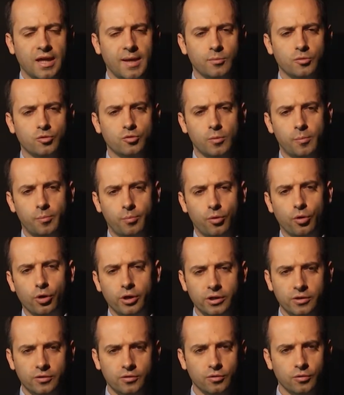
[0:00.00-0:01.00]
came to a
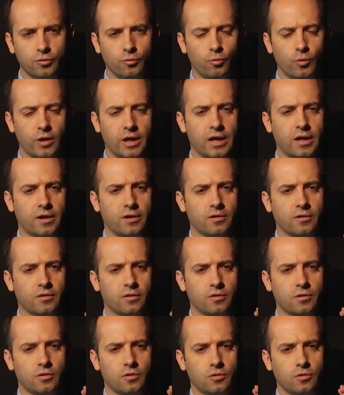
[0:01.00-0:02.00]
point where
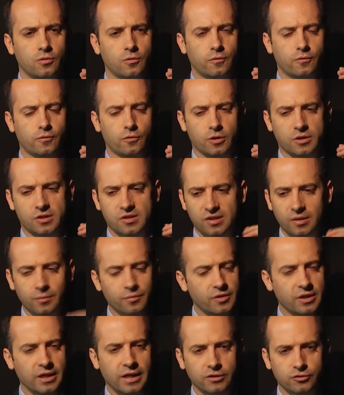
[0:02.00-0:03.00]
you thought
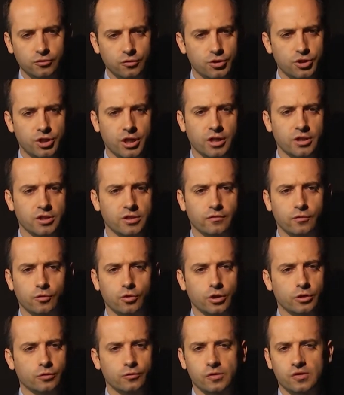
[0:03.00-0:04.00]
something has to change, I've
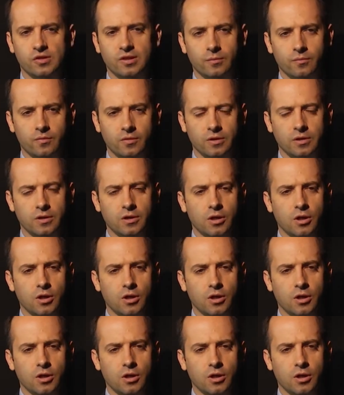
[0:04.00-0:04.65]
got to do something.